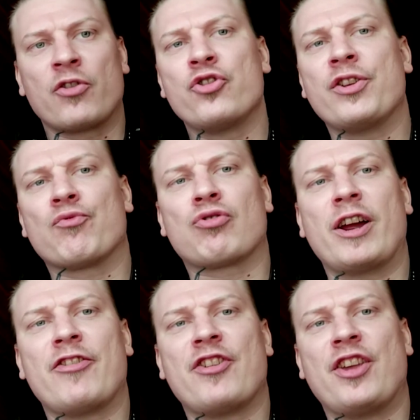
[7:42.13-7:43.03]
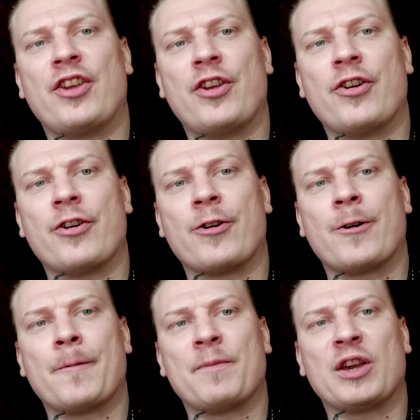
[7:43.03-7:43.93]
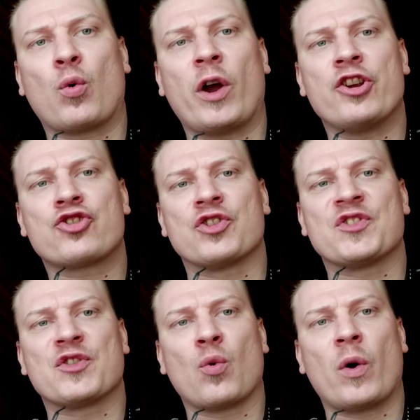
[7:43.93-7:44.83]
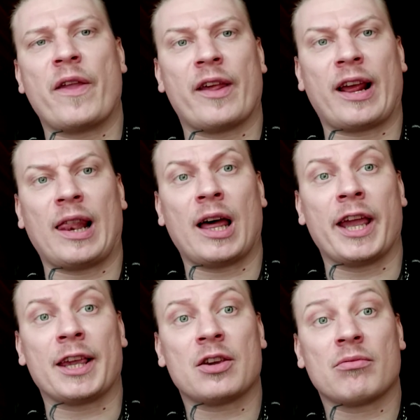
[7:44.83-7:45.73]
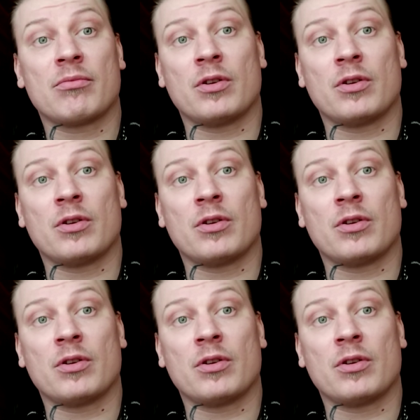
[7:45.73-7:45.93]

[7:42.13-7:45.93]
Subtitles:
you didn't write the equations in the way that I like.